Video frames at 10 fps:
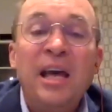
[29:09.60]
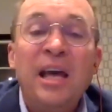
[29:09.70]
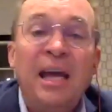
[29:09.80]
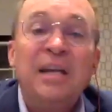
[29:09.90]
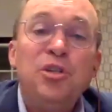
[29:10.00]

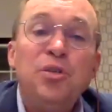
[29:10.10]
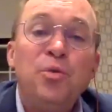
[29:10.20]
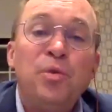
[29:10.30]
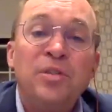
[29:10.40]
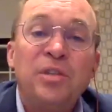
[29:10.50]
and you
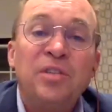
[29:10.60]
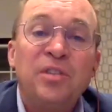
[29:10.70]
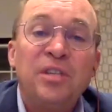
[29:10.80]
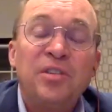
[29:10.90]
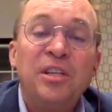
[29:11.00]
do this, this,
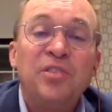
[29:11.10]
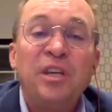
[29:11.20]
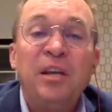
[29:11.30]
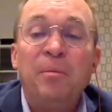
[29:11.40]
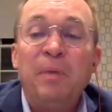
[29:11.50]
this, and this, it,